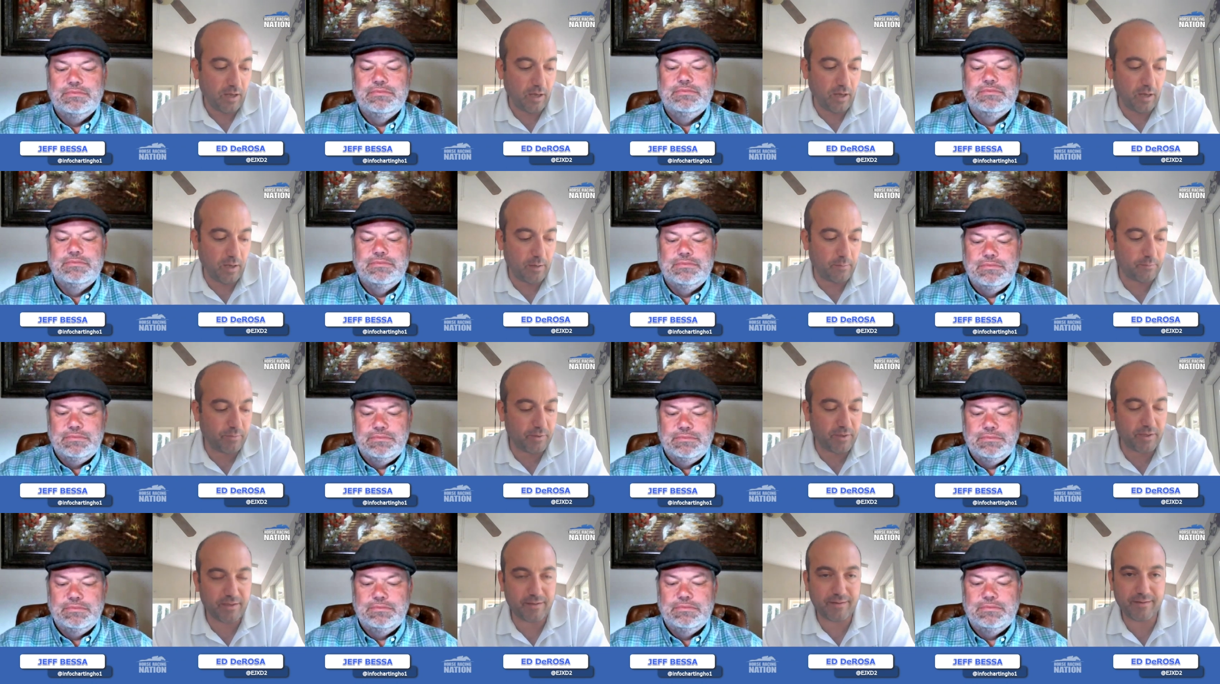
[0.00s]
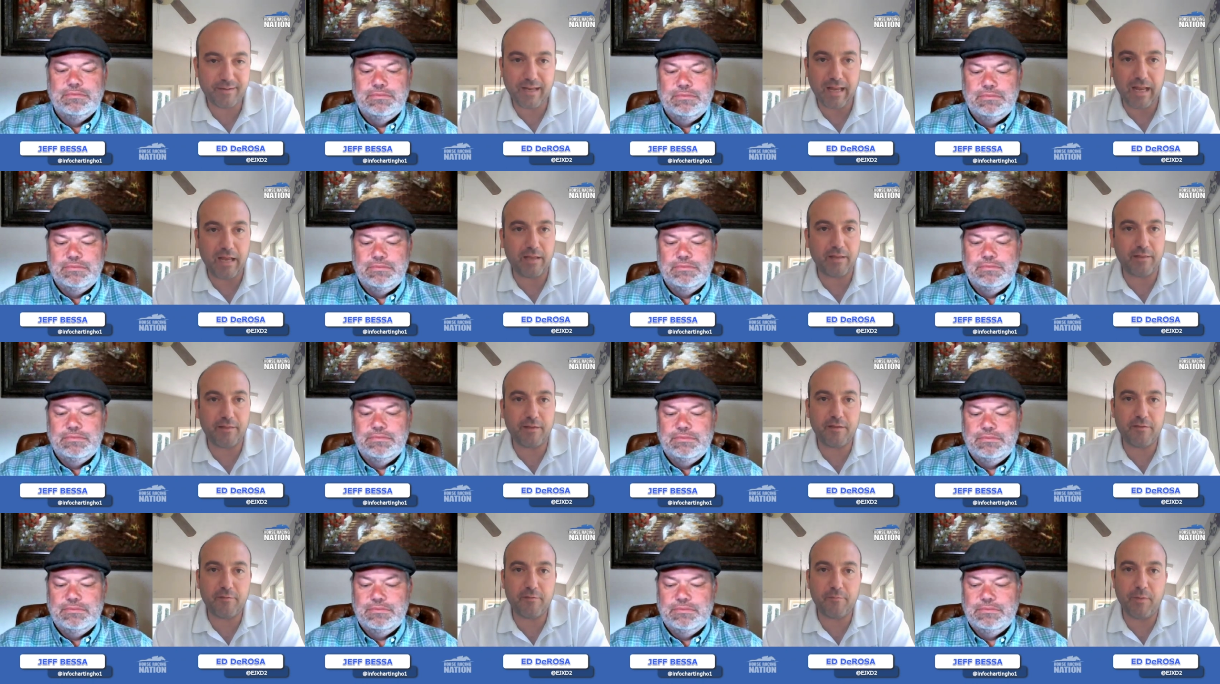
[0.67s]
Speaker 1: Uh, but
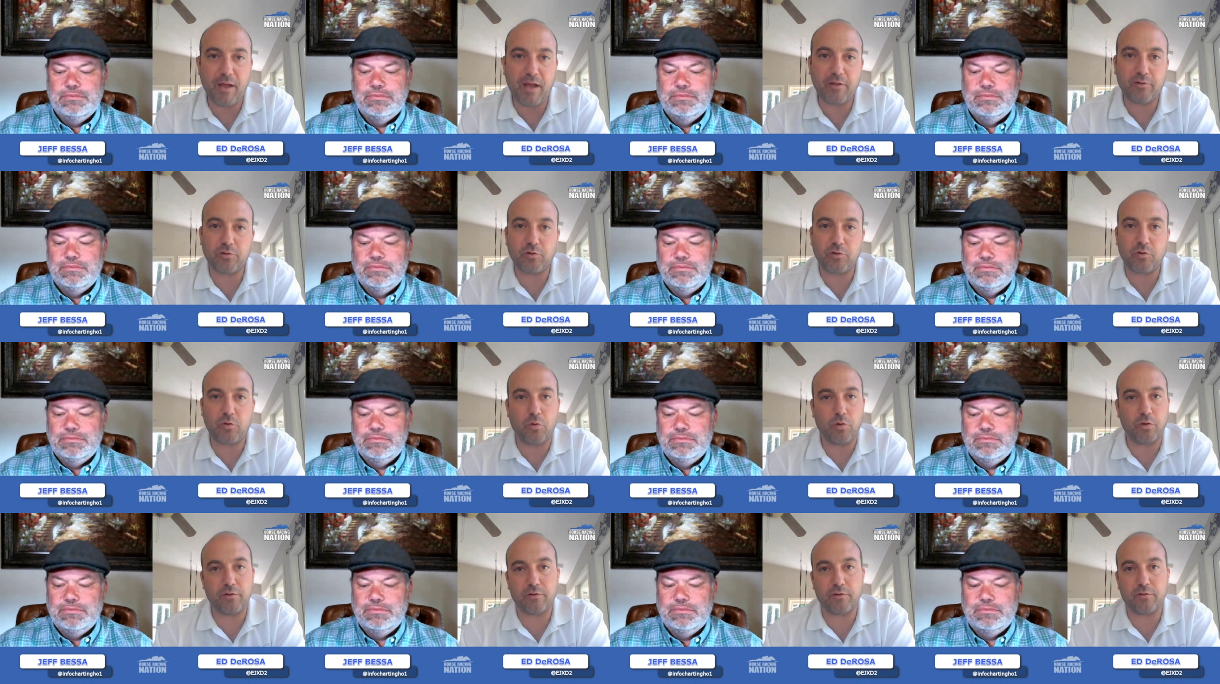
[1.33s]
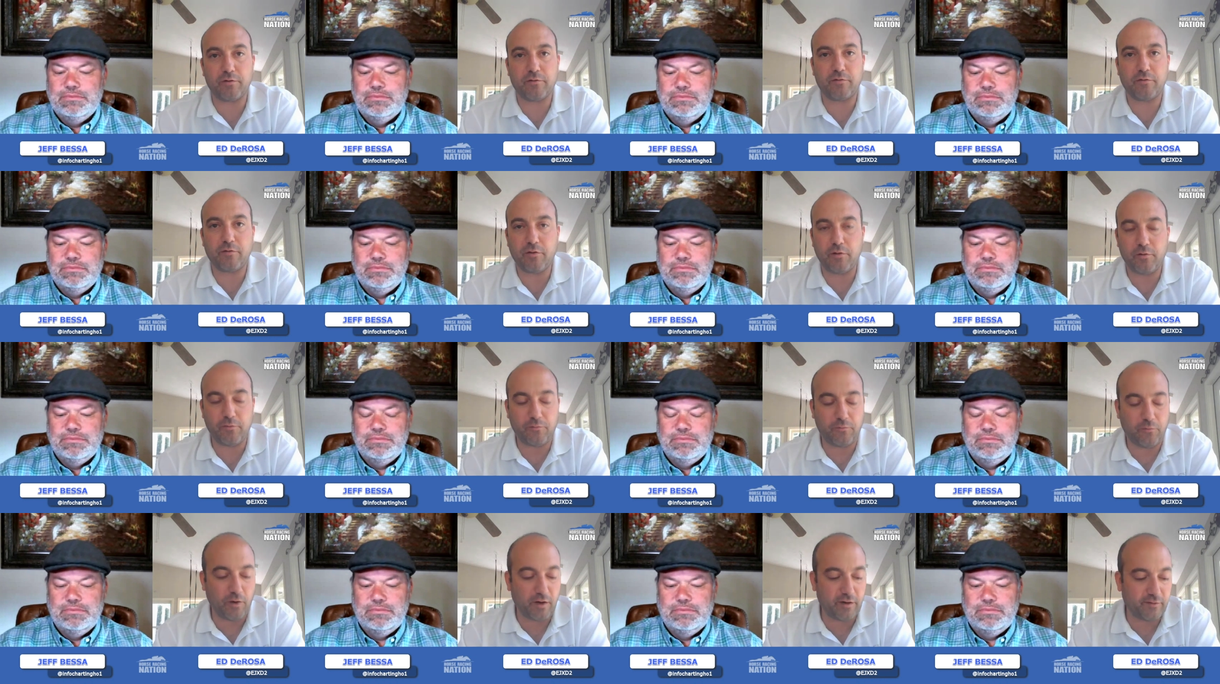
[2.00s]
these mile and a quarter
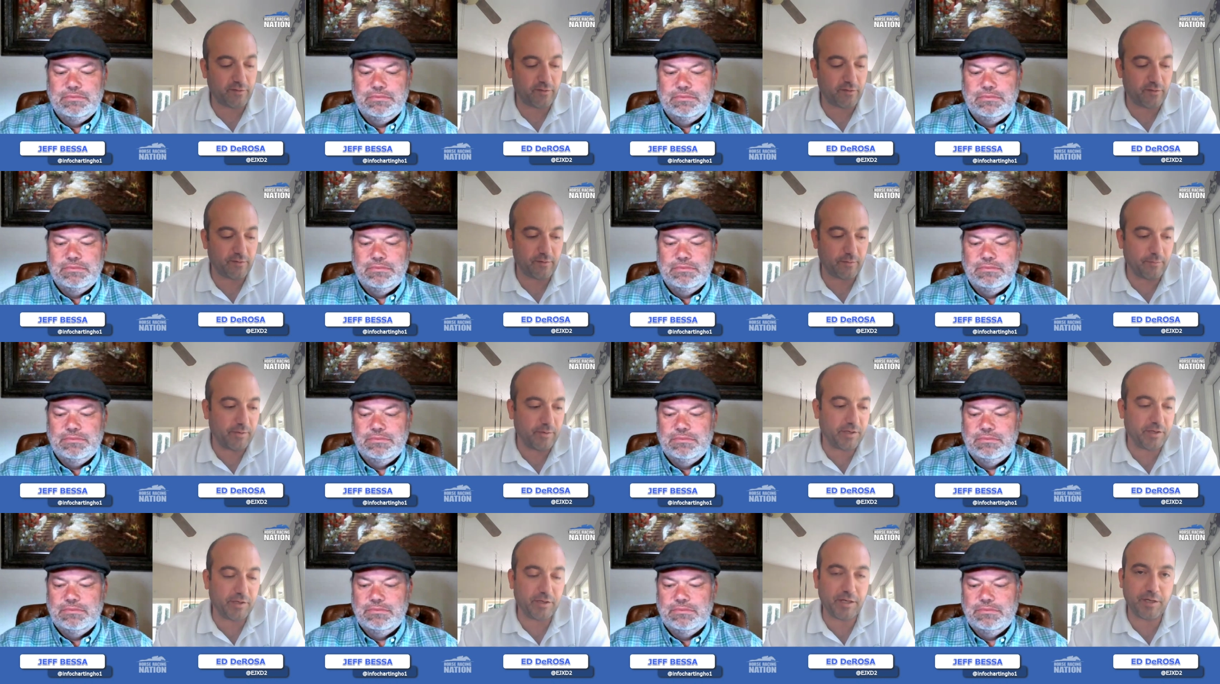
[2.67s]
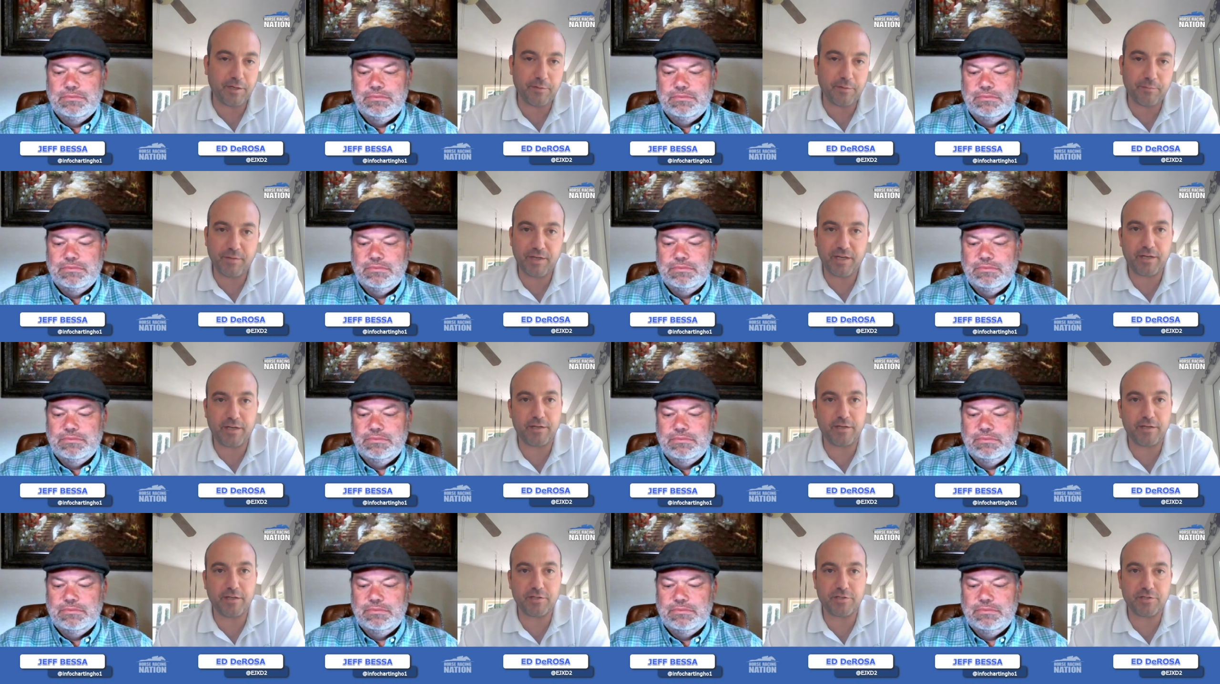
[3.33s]
turf races, I mean, you need to be
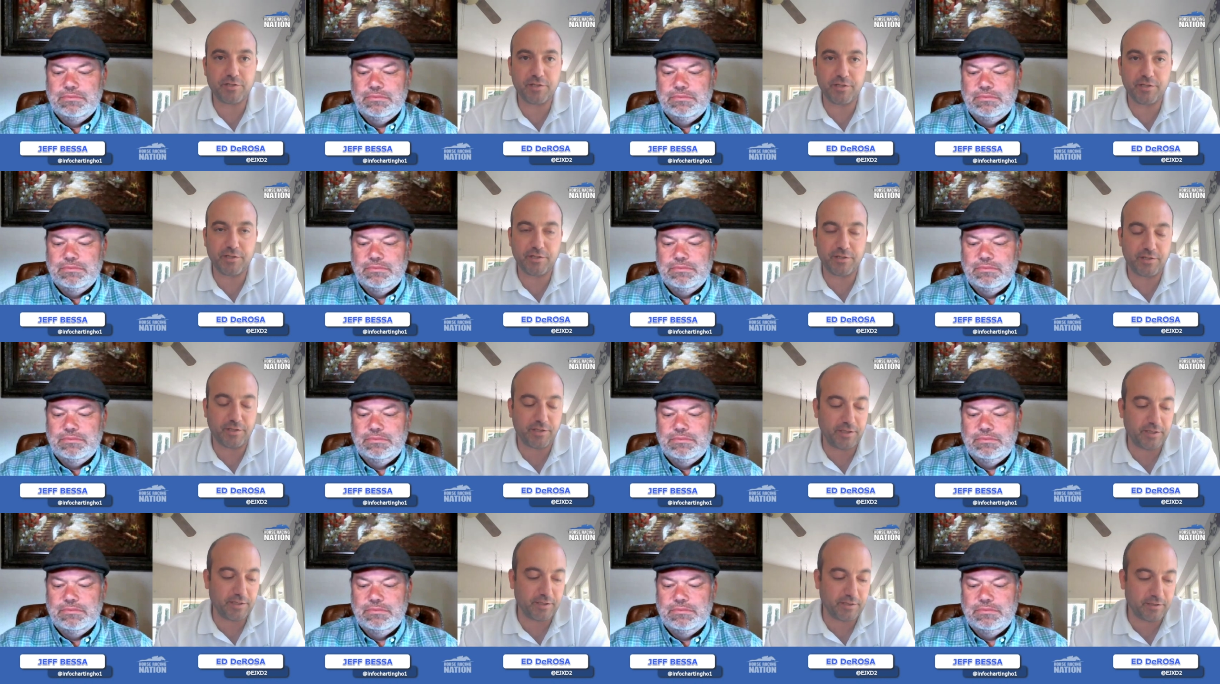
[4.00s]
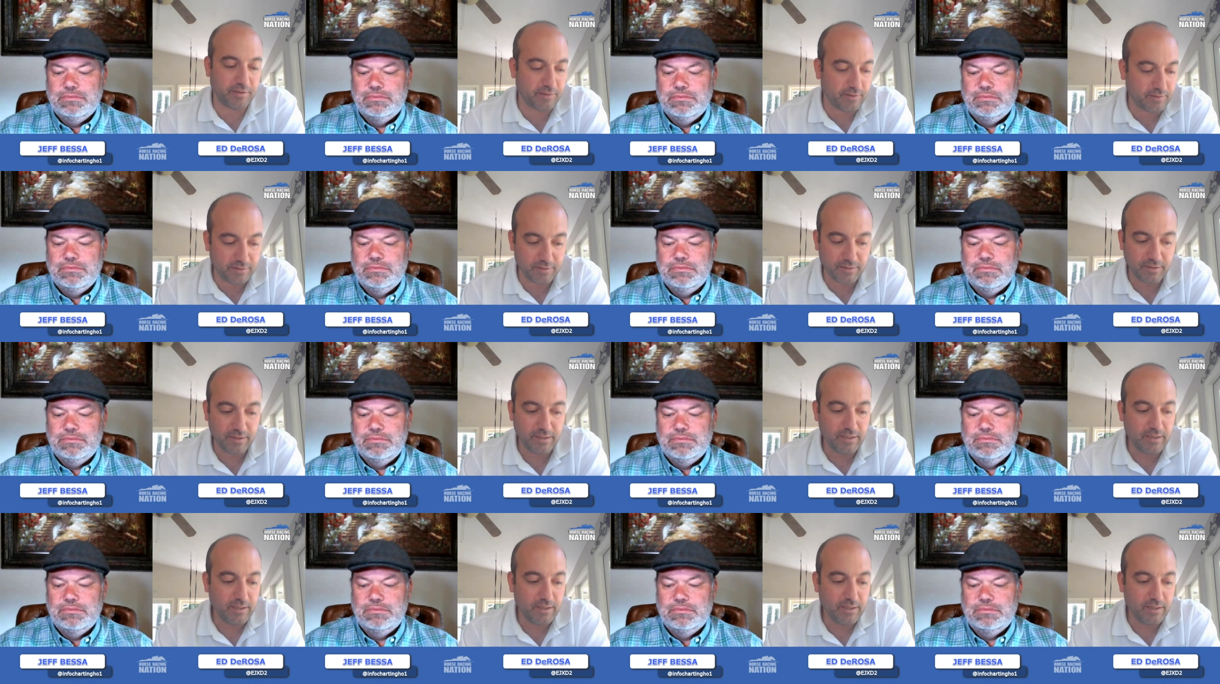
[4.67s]
conditioned, you need to